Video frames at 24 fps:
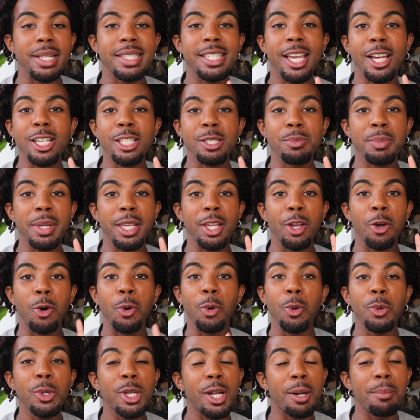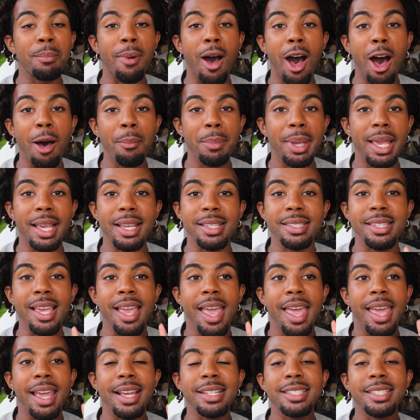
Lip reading: It tells me who your mom is.